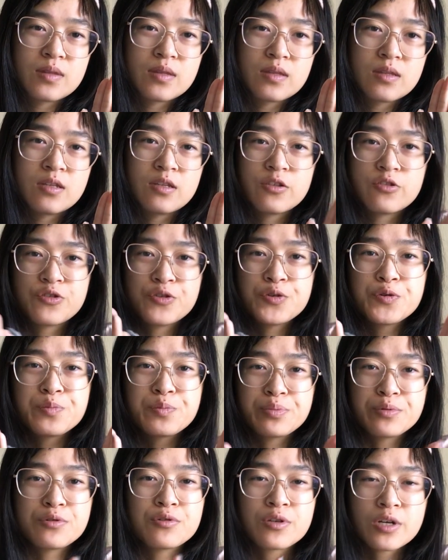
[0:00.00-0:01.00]
the two
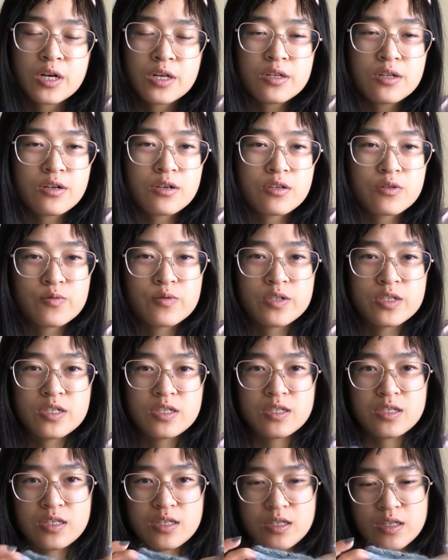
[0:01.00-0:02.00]
blue colors, which
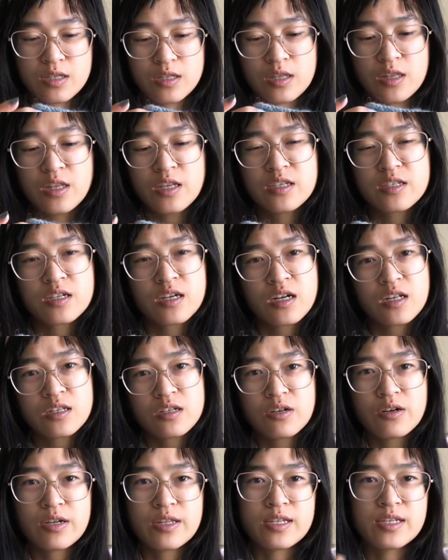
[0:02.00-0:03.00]
is this color
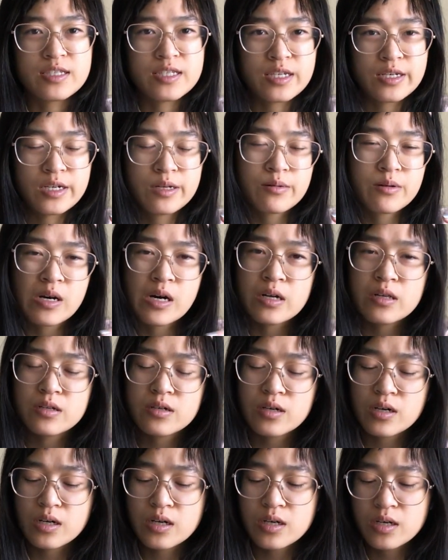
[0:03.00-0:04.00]
and the denim
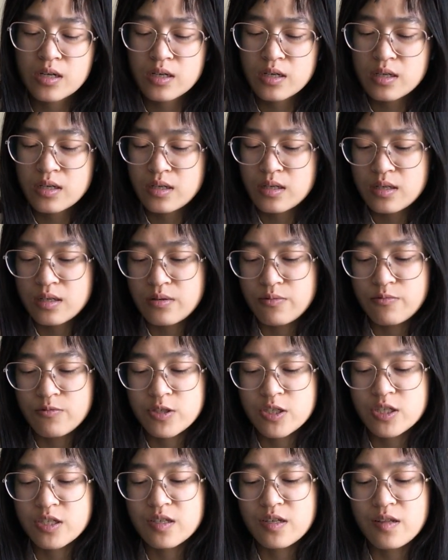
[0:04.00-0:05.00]
color, which
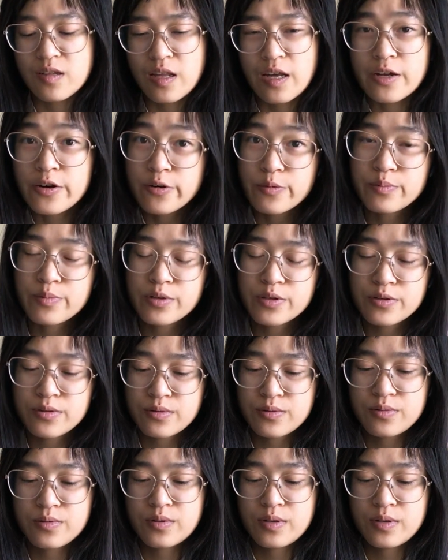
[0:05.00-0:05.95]
is the lighter blue.